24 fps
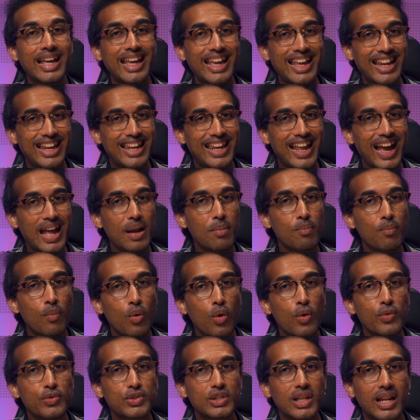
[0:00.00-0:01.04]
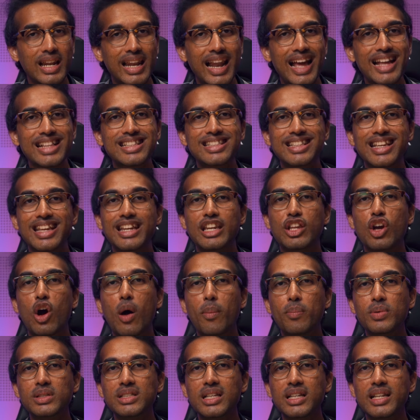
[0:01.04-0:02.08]
It then moves the lens in the
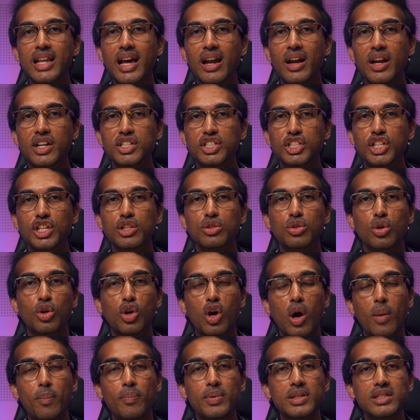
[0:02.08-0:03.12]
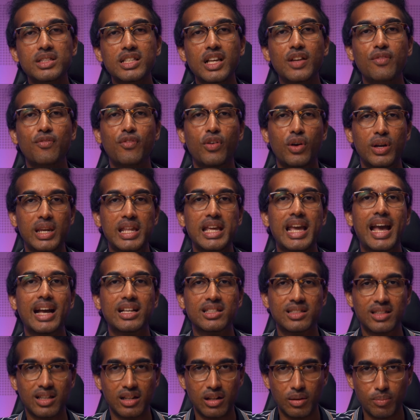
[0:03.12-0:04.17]
opposite direction to compensate for the
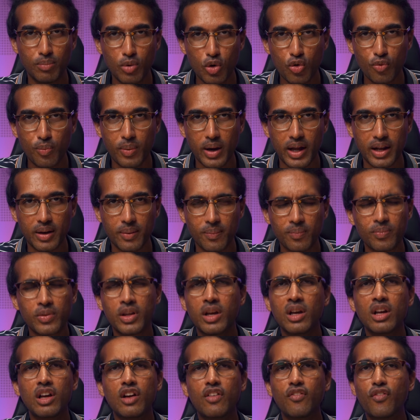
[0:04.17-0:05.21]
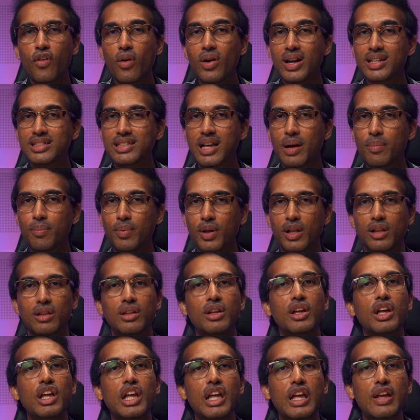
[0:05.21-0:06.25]
external movement. For example,
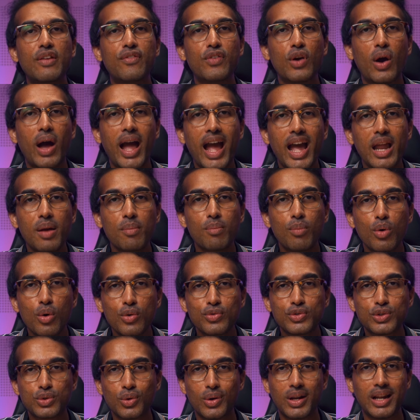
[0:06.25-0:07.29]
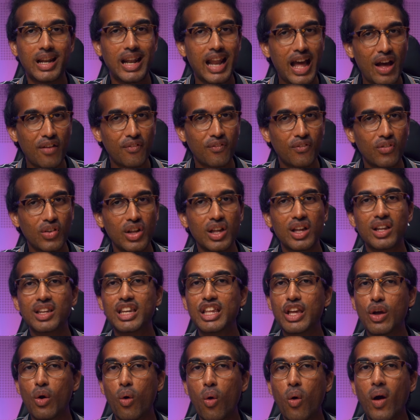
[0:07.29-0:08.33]
if your hand moves to the left,
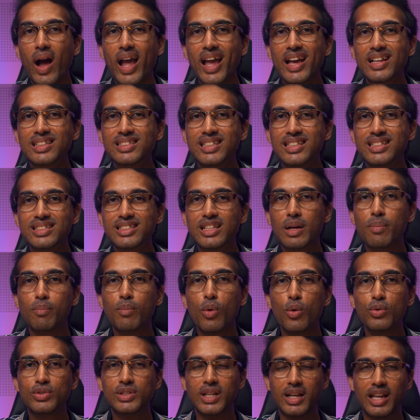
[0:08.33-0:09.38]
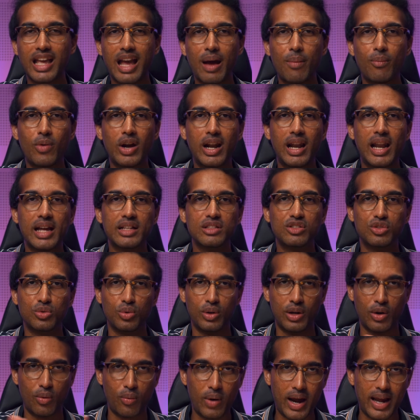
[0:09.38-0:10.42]
the OIS system moves the camera lens
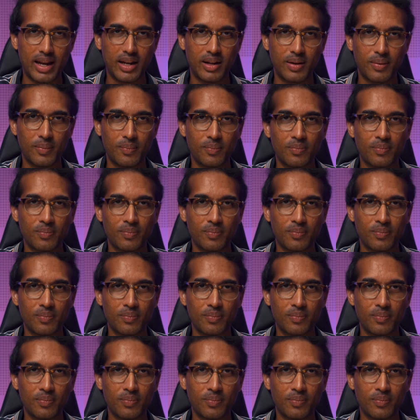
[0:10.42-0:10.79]
to the right.